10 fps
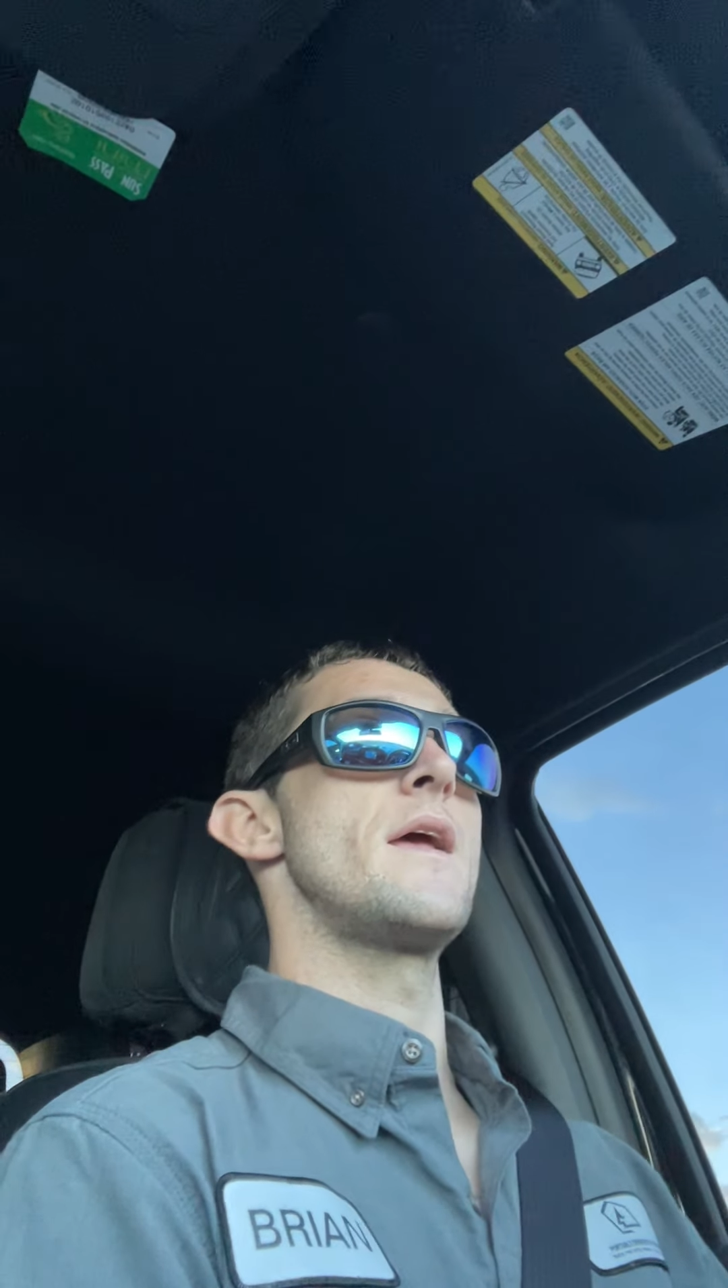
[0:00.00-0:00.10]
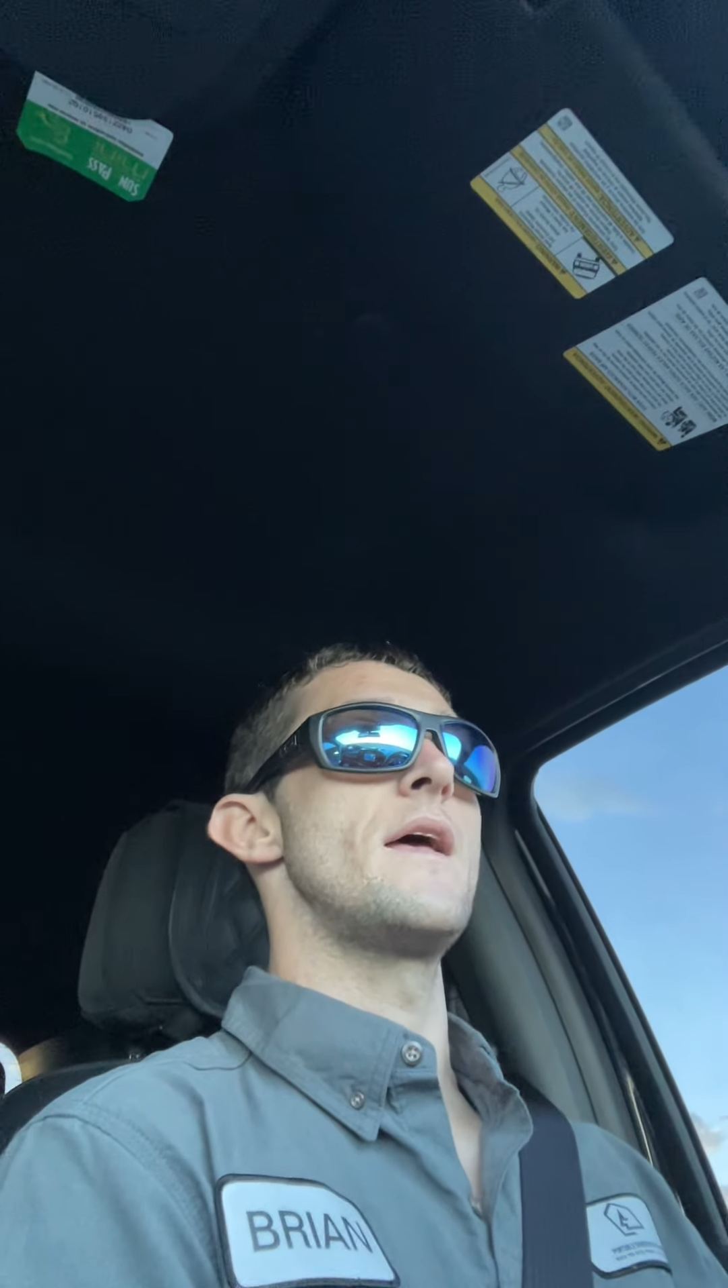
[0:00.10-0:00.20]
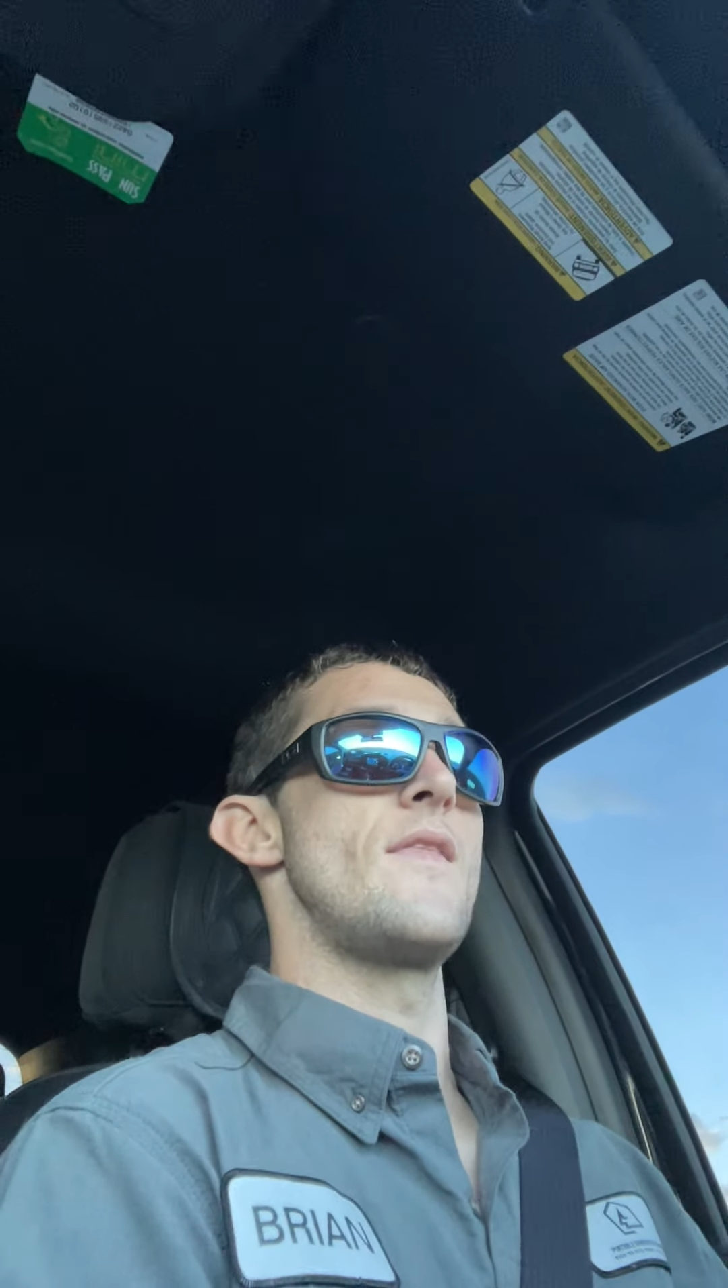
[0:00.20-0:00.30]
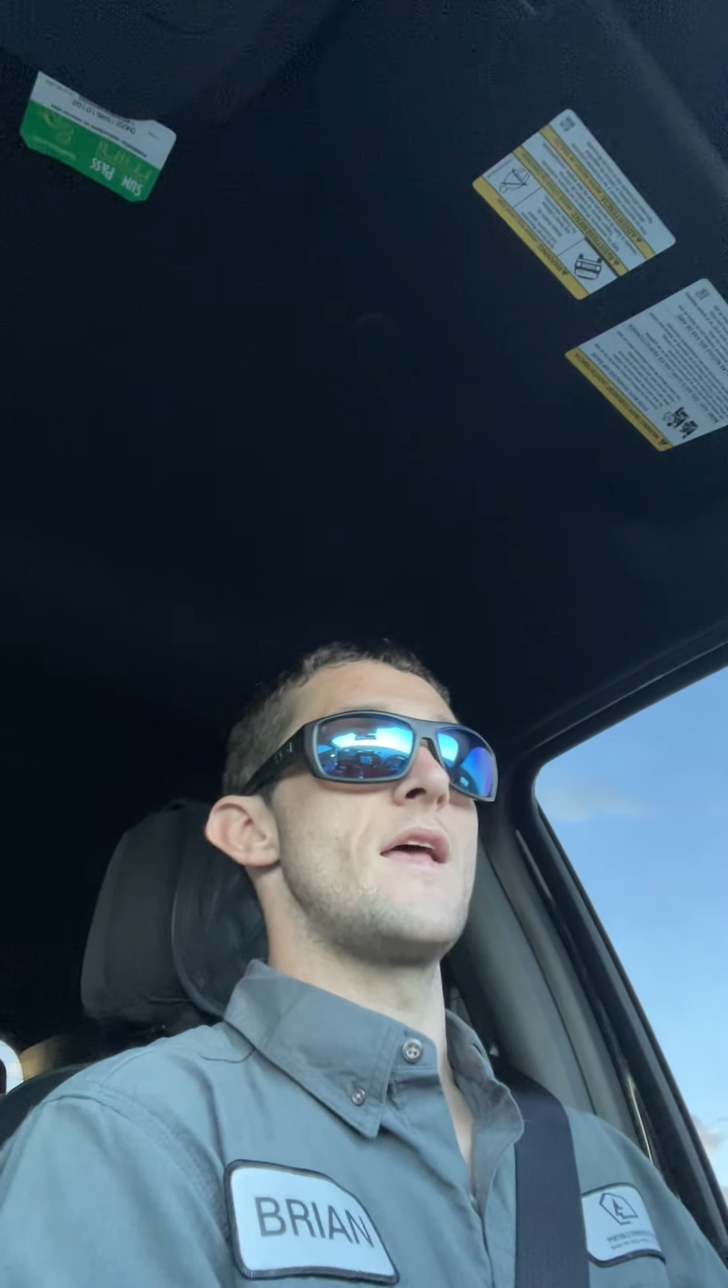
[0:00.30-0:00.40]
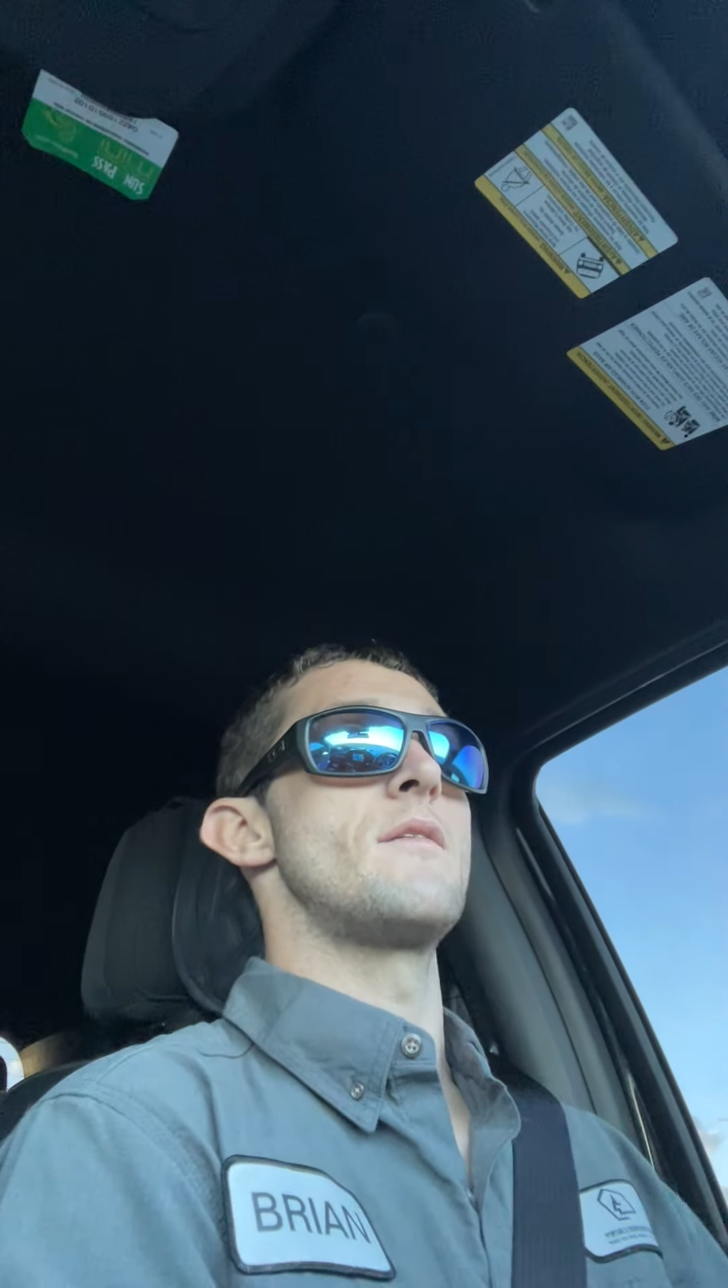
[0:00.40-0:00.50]

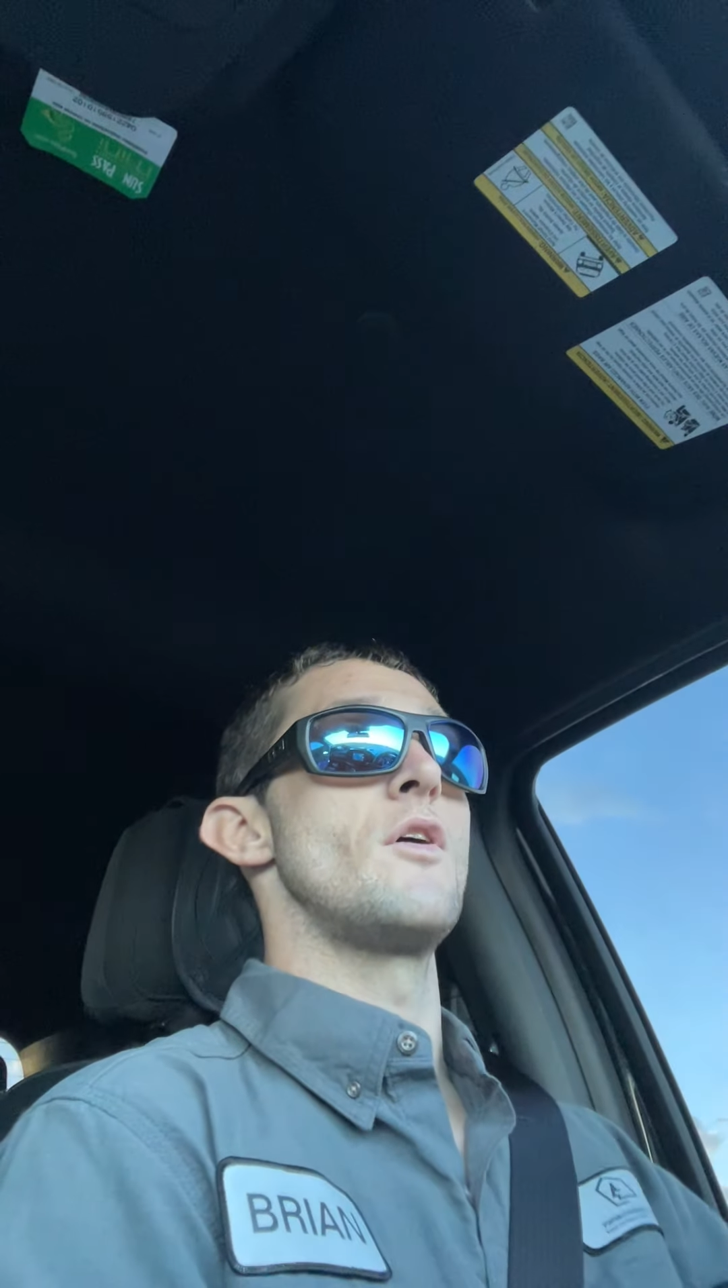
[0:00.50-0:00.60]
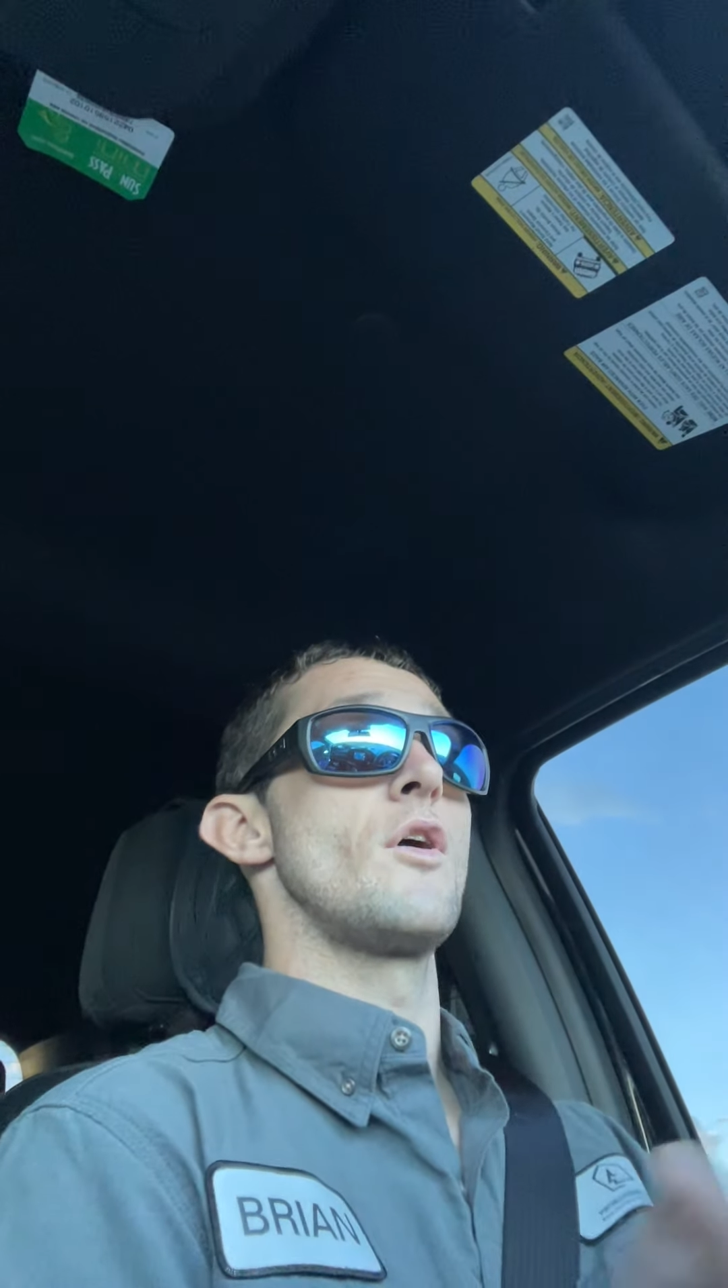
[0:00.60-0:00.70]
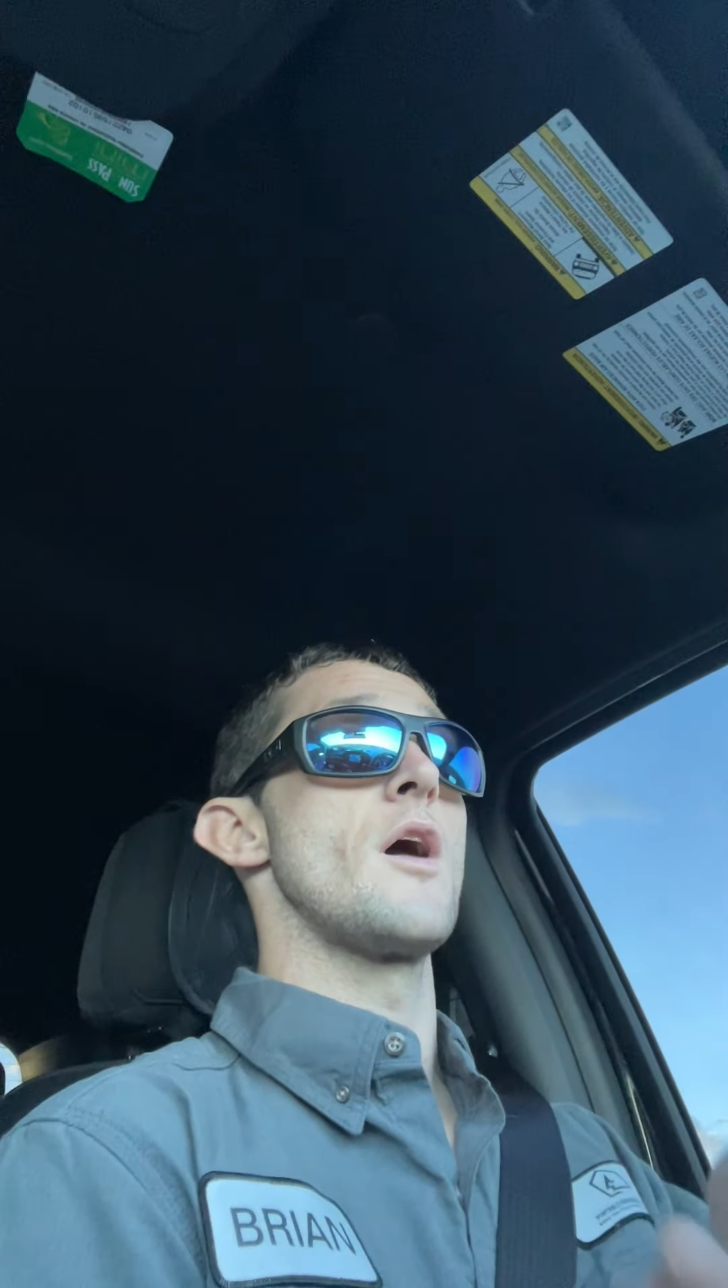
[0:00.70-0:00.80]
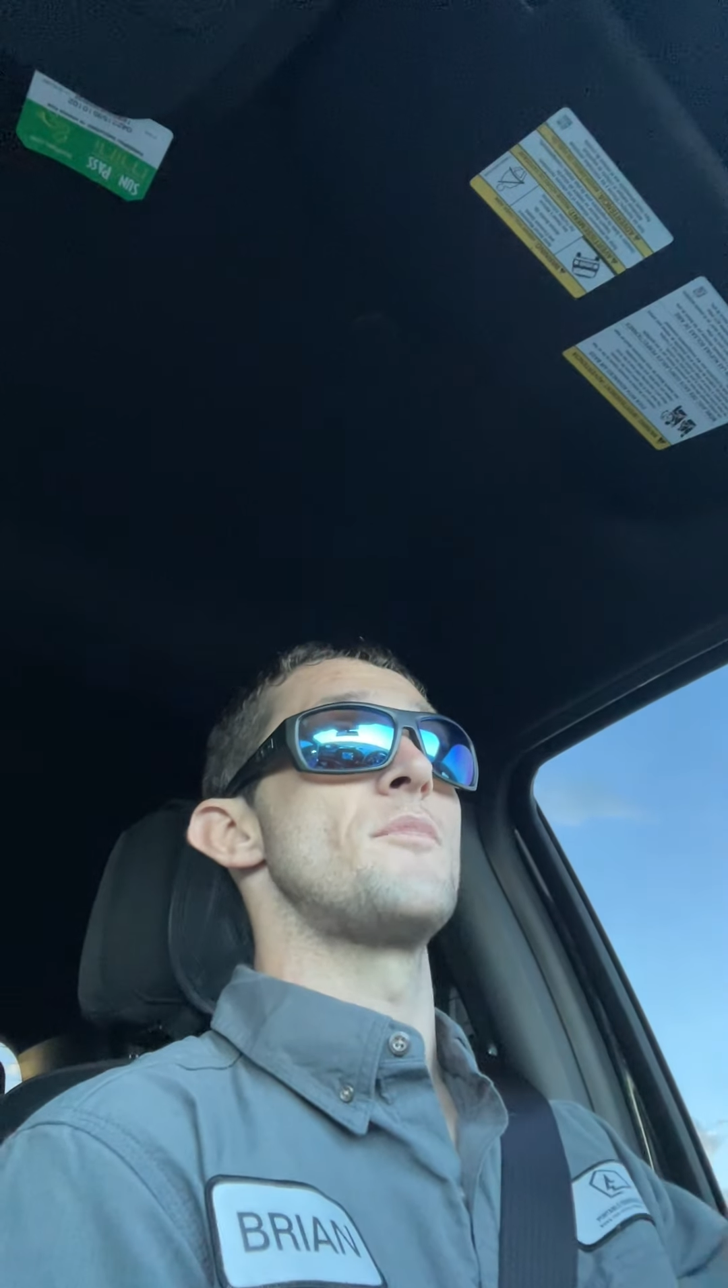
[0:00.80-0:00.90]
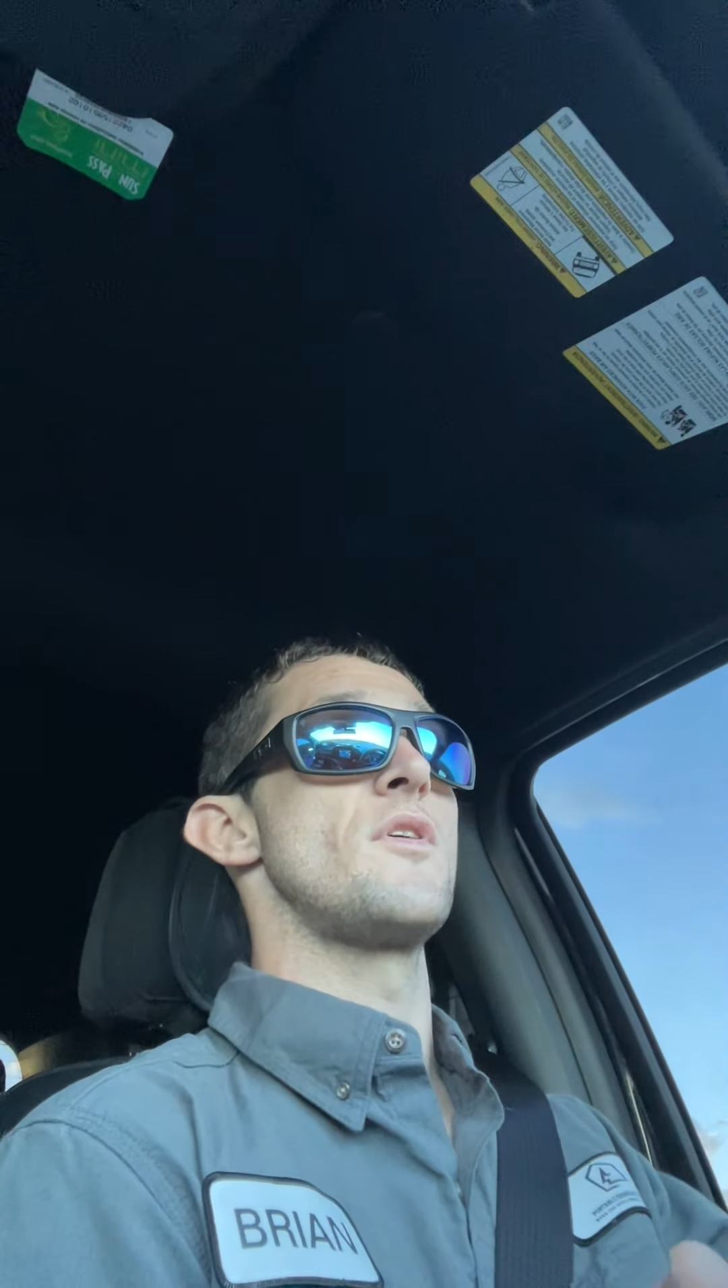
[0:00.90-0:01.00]
and then hook up